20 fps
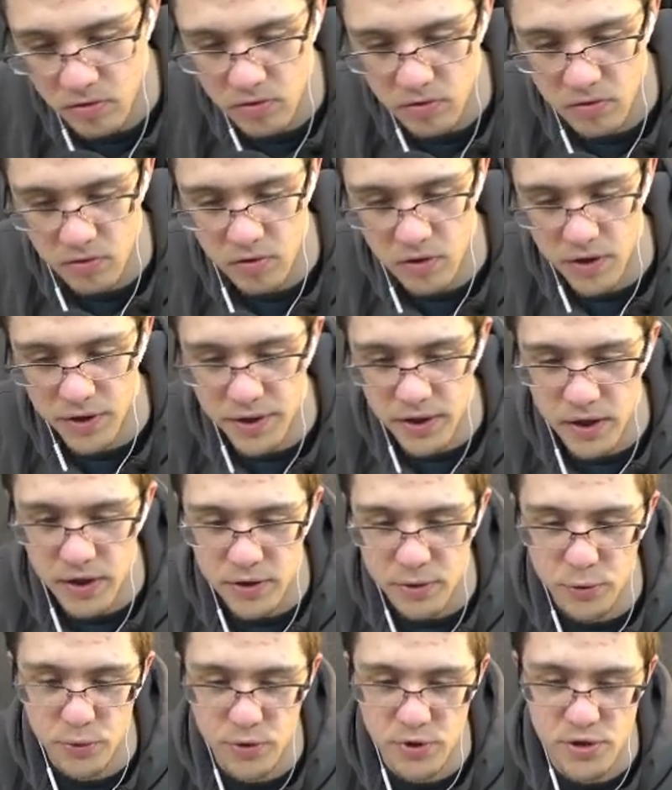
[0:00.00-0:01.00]
I think I
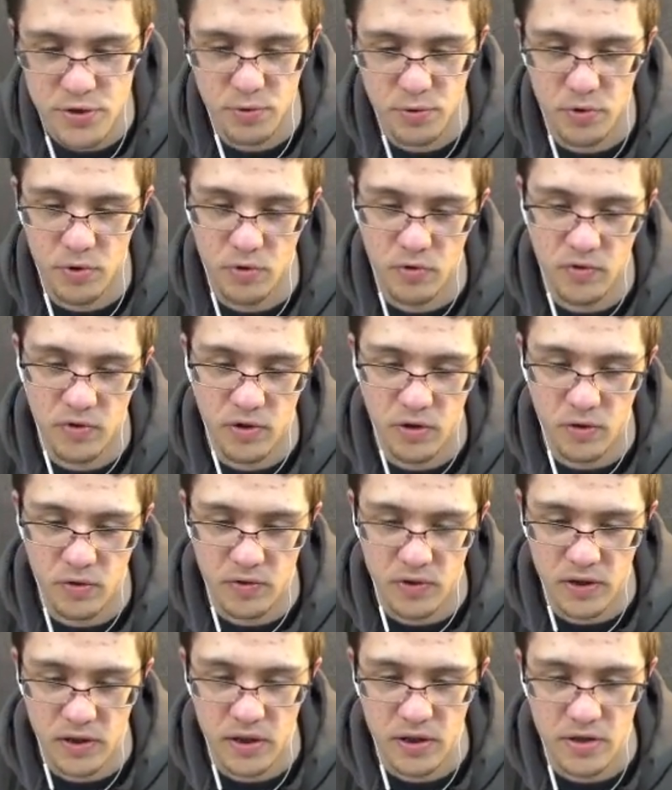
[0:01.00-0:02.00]
do this one over and over
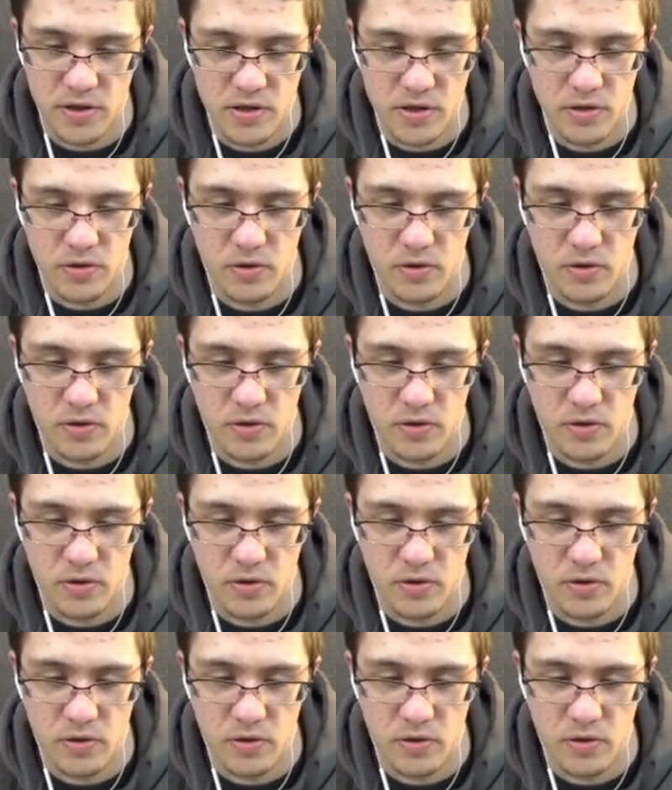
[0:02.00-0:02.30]
again too.